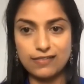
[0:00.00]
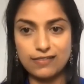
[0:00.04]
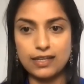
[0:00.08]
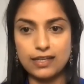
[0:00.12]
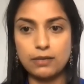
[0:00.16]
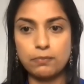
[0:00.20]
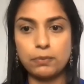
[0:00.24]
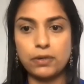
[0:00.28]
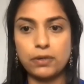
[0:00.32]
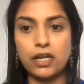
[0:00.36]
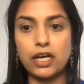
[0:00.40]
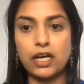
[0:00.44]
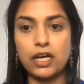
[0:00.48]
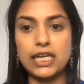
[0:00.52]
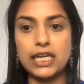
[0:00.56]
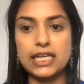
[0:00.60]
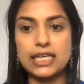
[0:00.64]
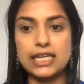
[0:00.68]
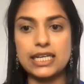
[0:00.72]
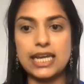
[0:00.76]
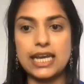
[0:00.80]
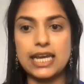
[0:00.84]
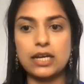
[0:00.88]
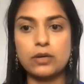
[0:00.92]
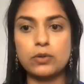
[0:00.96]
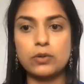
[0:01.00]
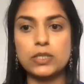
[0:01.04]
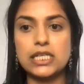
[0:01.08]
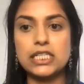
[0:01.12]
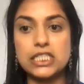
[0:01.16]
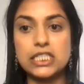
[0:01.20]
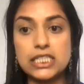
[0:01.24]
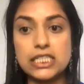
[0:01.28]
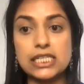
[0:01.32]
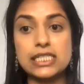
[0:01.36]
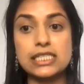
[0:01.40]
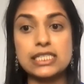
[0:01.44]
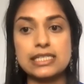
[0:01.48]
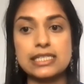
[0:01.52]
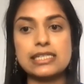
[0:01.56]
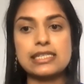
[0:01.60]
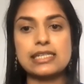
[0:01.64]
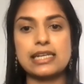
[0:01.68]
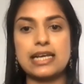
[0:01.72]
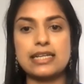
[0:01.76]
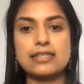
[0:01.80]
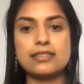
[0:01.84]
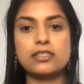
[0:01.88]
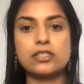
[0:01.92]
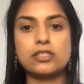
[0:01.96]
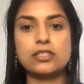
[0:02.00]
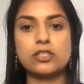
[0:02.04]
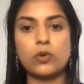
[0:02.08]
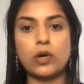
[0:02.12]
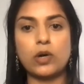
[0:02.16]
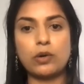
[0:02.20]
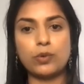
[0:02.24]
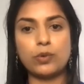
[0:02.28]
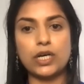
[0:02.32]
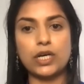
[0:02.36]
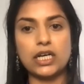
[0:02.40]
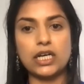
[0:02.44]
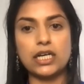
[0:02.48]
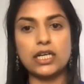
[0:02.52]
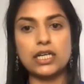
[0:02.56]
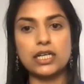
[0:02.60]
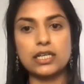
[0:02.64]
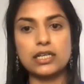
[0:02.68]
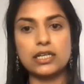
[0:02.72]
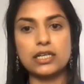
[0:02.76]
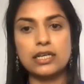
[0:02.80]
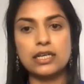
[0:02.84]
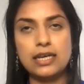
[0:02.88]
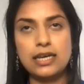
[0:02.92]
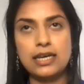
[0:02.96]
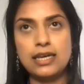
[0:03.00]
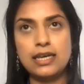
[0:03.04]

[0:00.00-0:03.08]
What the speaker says: that applying an equity and justice lens to our work